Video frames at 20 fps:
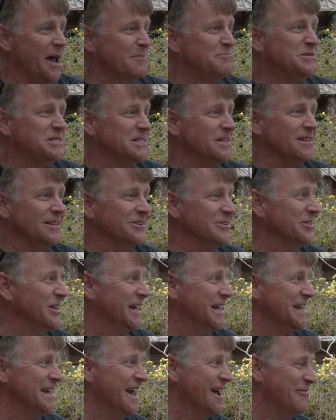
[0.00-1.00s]

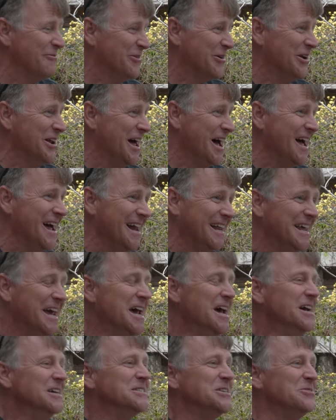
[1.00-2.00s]
absolutely. Yeah. yeah. we're not.
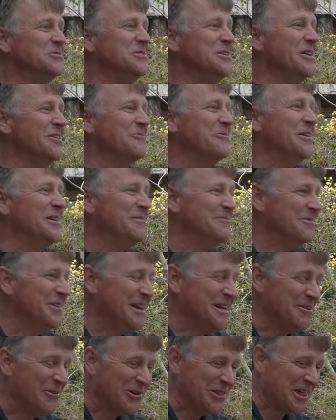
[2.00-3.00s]
So you know, when
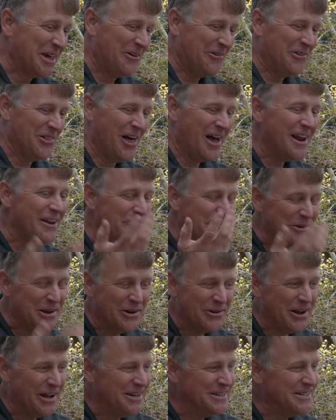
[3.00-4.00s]
in North Carolina, we
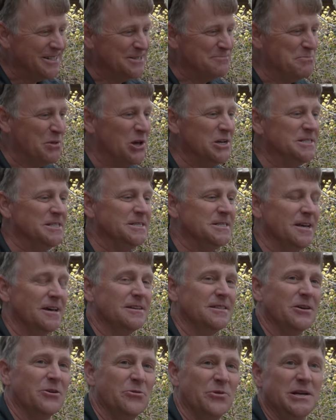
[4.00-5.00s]
go down to places
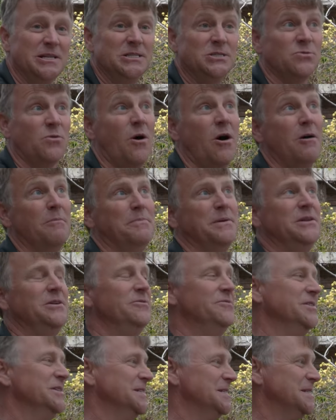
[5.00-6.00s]
like the Green Swamp, and
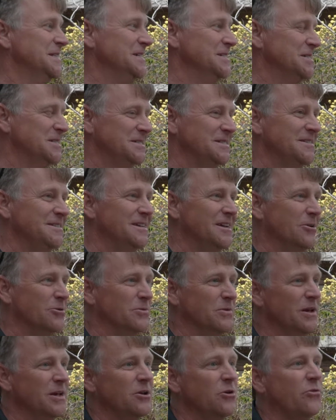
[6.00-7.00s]
you visit these, you
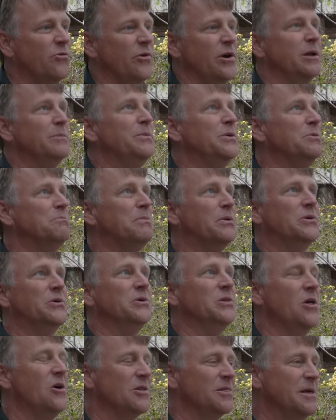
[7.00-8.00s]
know, incredible
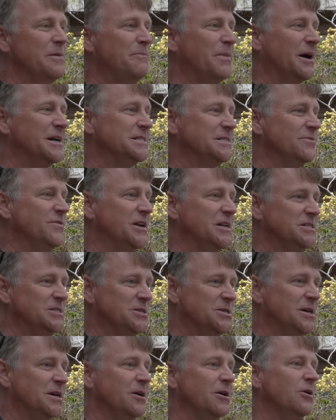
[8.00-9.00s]
burn longleaf pine and
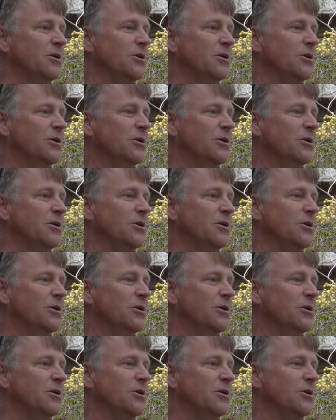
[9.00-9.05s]
You think,